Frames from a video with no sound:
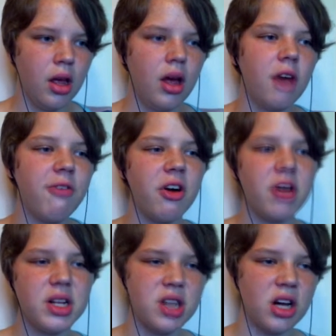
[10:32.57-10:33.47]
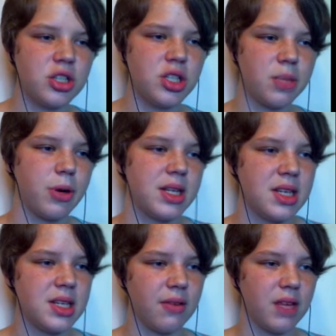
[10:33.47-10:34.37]
I fear it is not just the
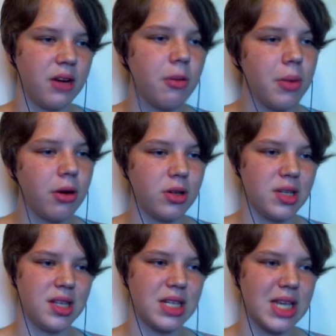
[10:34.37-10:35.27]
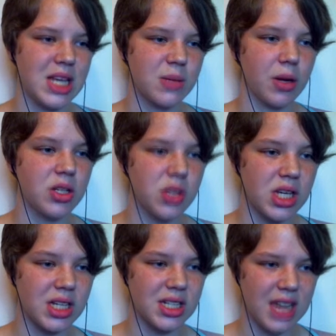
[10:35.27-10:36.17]
presence of the different minerals in this case, but also the
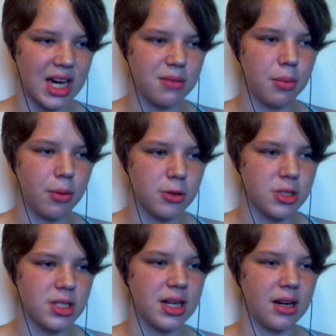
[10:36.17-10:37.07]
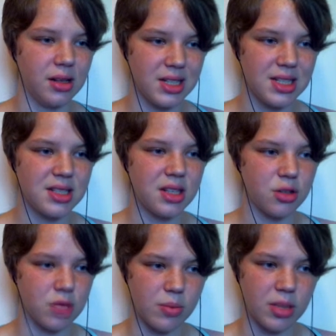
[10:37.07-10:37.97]
exact proportions that elicit such
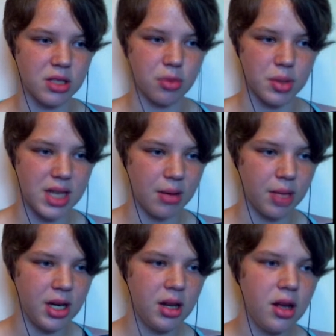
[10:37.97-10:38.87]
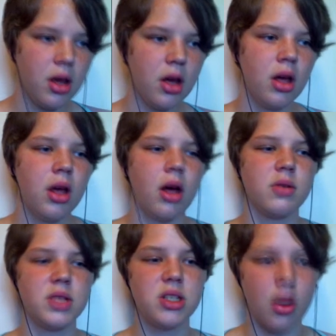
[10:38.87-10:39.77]
a response from the tablet. I
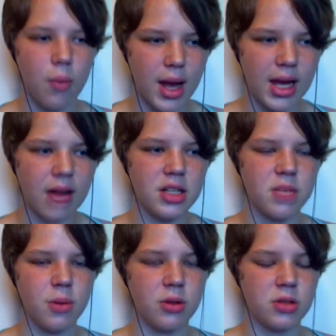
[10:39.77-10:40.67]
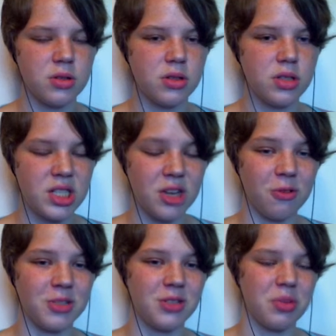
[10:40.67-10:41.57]
will start weighing out the
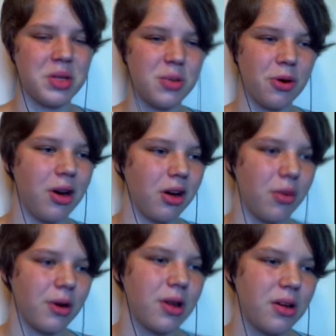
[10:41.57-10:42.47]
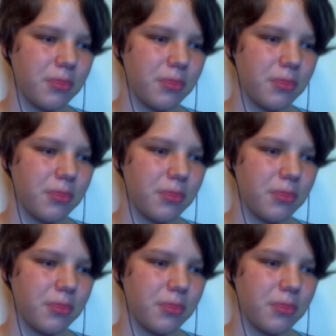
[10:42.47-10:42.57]
stones from this point onward.